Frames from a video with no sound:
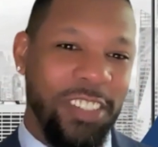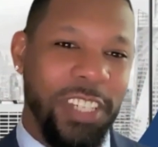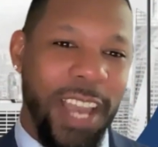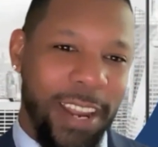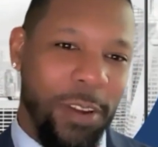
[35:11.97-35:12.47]
didn't
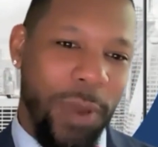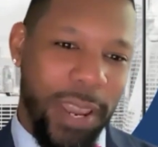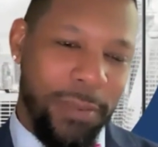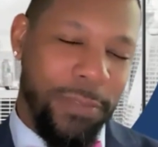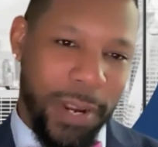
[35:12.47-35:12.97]
shy
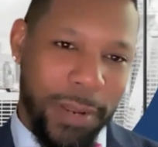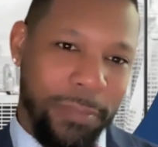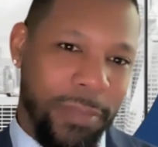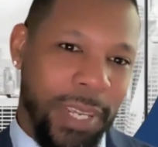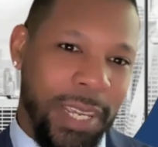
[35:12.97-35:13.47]
away
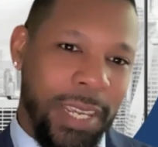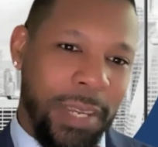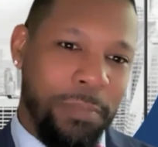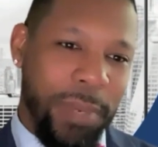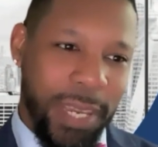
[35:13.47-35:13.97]
from
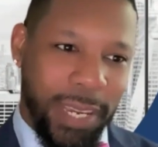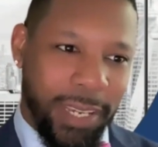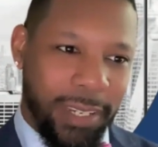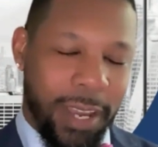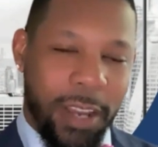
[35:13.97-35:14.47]

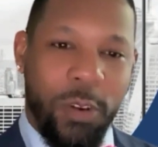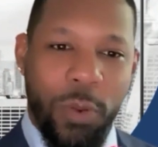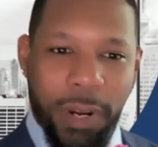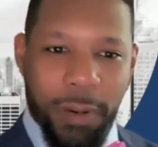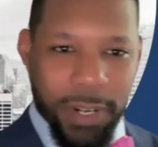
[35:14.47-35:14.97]
being a
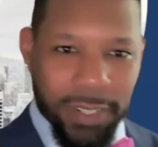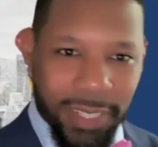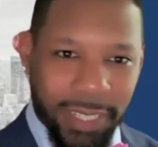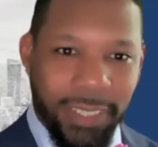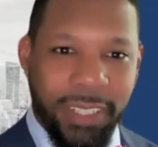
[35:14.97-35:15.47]
queer
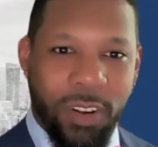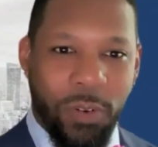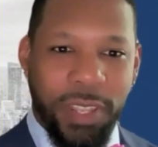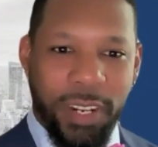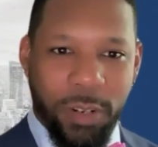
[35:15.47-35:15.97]
person
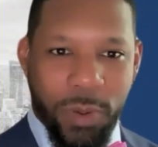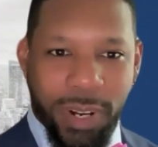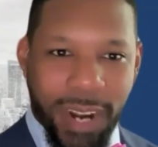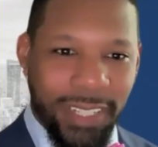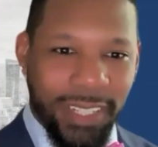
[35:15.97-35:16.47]
or their
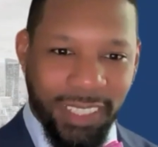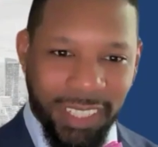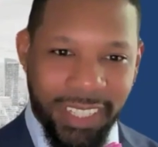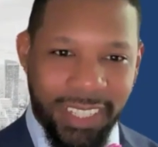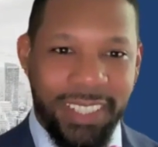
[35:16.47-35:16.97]
queer
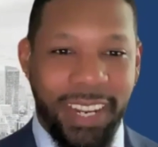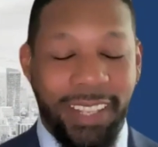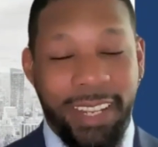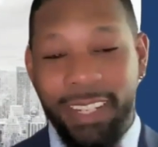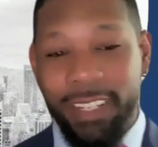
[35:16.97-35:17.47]
identities,
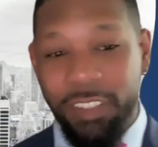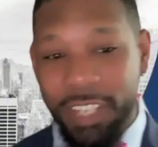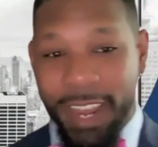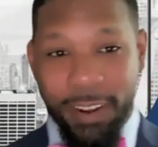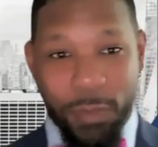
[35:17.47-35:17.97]
and they didn't
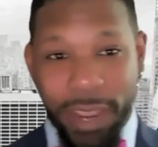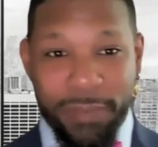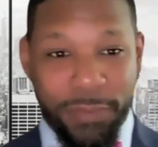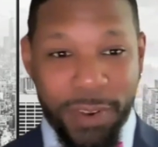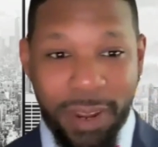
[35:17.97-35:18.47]
shy away
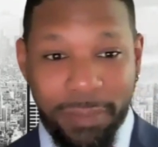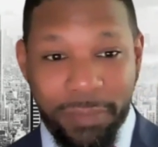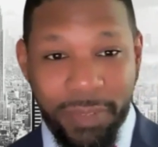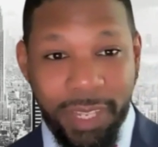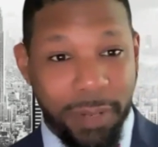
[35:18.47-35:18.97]

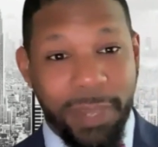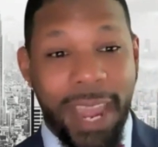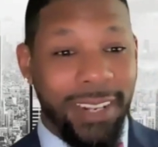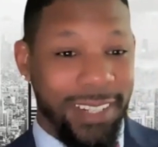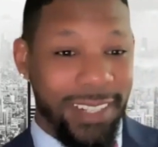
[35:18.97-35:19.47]
from their
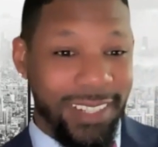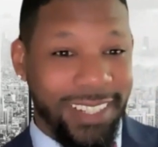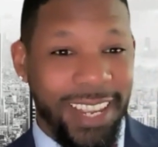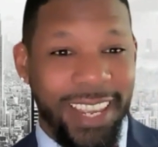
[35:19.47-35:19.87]
Blackness.